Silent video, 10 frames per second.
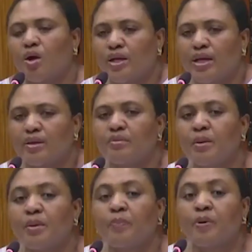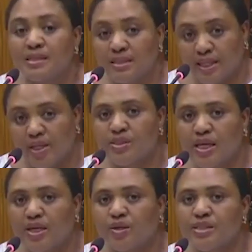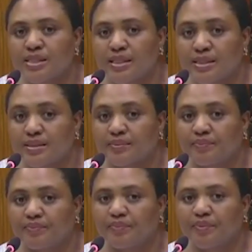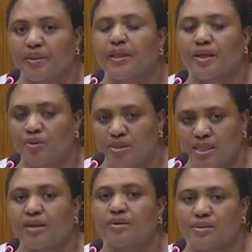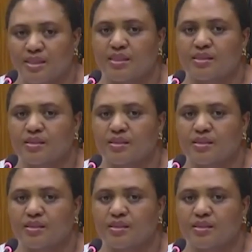Order. Honourable Member Paulsen, can you take your seat? Can you take your seat?